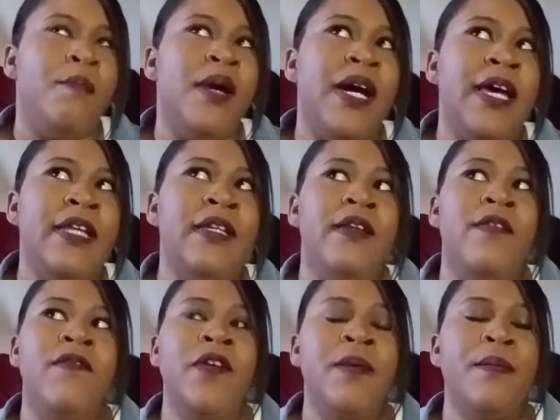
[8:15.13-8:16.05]
but
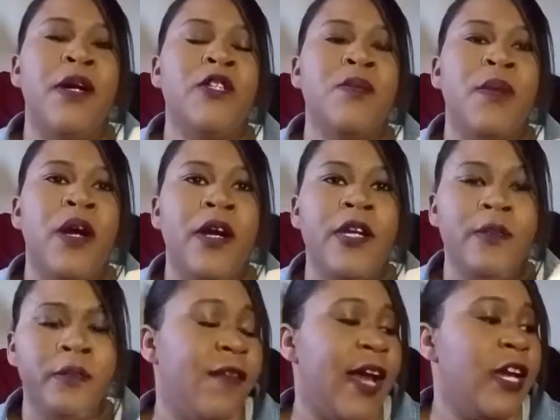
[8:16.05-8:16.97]
for the most
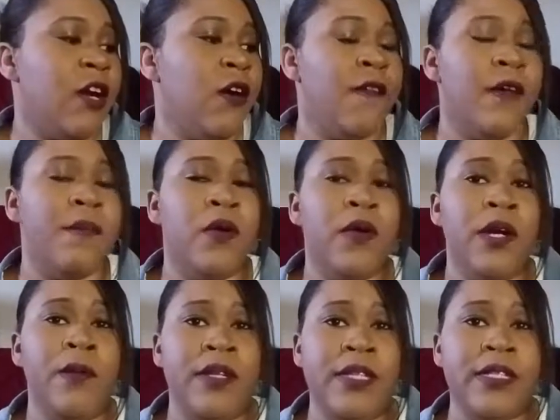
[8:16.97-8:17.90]
part, if I go
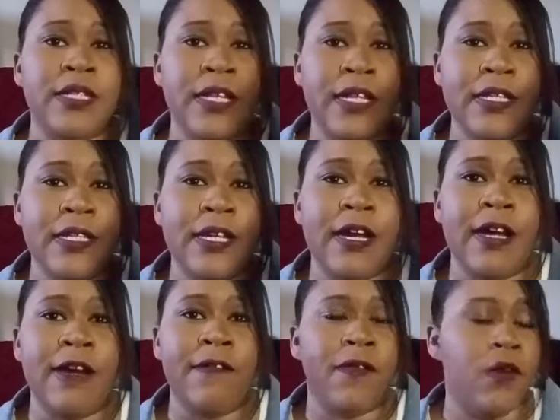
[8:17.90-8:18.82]
overboard with the scented
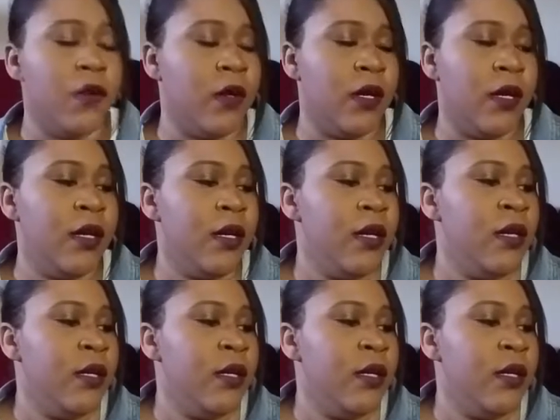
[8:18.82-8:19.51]
stuff, or